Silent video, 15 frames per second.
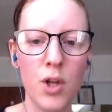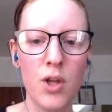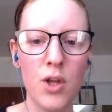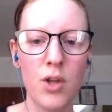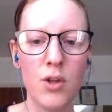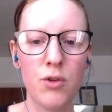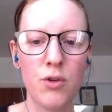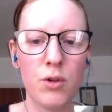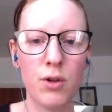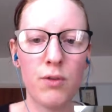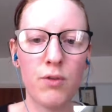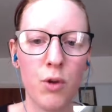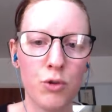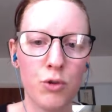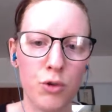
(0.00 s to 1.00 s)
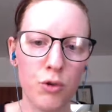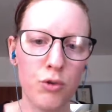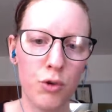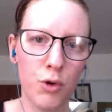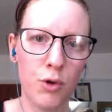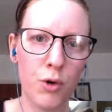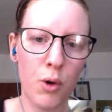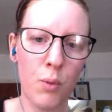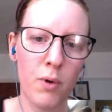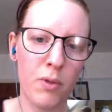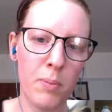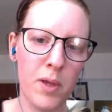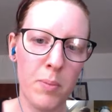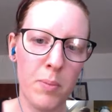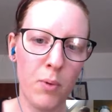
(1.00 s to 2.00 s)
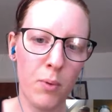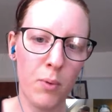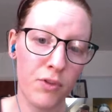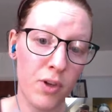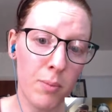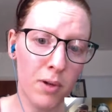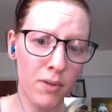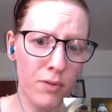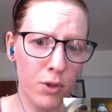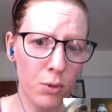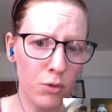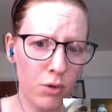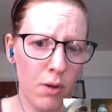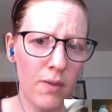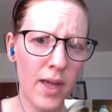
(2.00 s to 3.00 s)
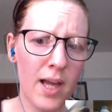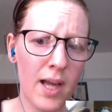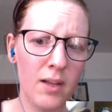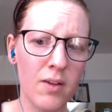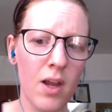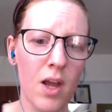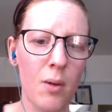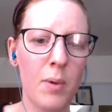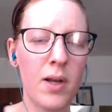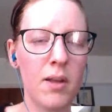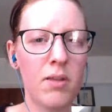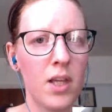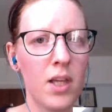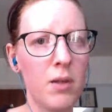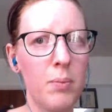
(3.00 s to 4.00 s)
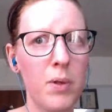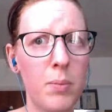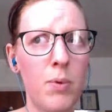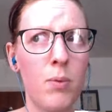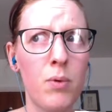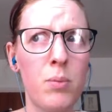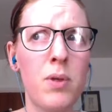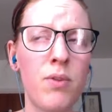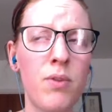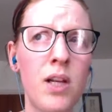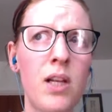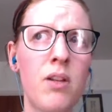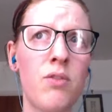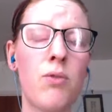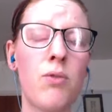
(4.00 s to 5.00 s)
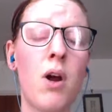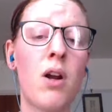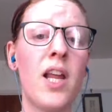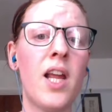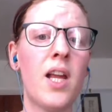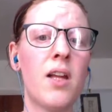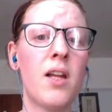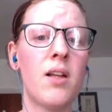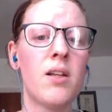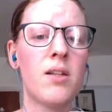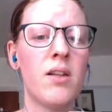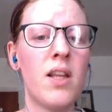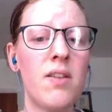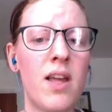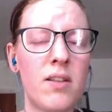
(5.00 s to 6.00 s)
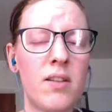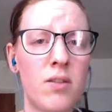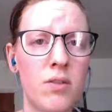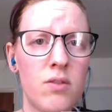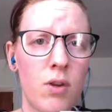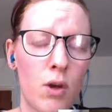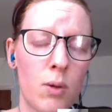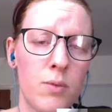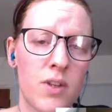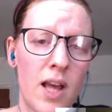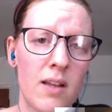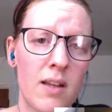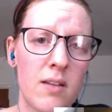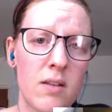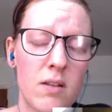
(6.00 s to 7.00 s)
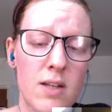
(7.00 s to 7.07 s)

sort of social circle with people with similar views on that. But I think people would be really struggling in that circumstance.